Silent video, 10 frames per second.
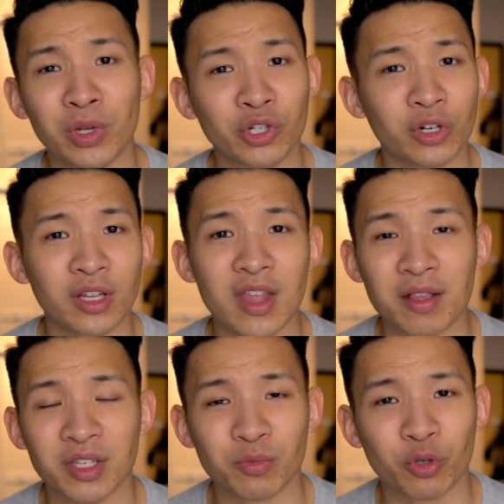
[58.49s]
Be sure to hit
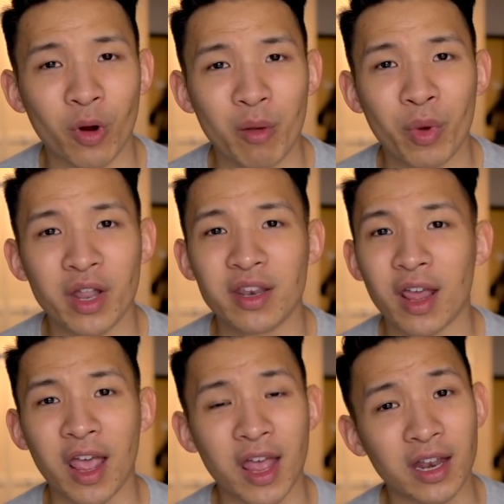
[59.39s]
that subscribe
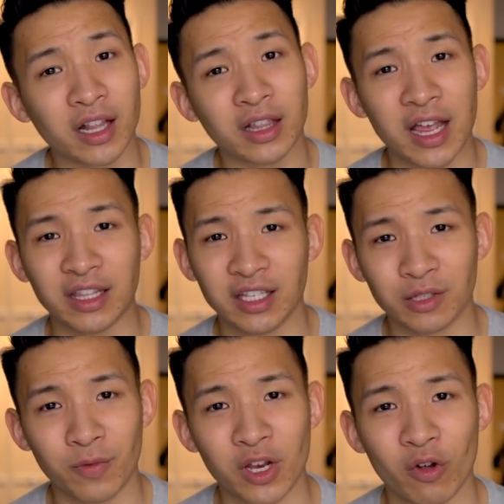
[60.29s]
button and like
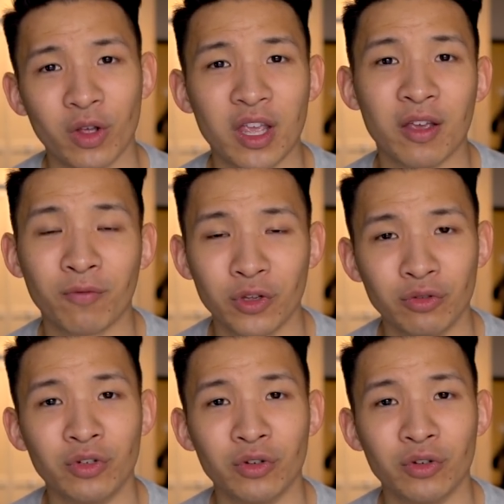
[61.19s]
this video if you